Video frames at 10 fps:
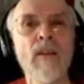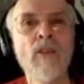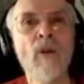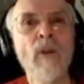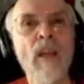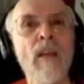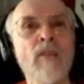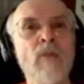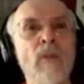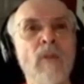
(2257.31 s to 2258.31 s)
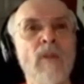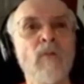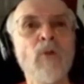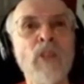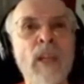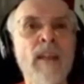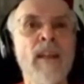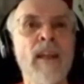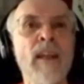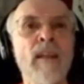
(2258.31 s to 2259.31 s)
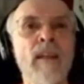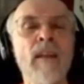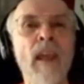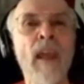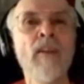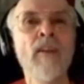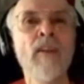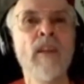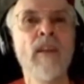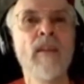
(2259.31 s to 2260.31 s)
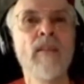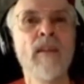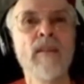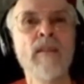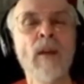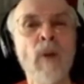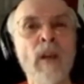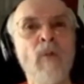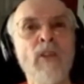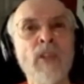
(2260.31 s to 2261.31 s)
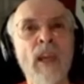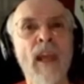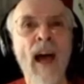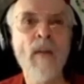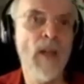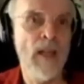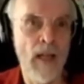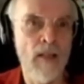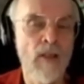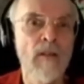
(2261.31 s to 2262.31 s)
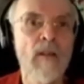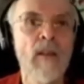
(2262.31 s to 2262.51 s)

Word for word: So it's routinely the case that somebody will say, I've been hit,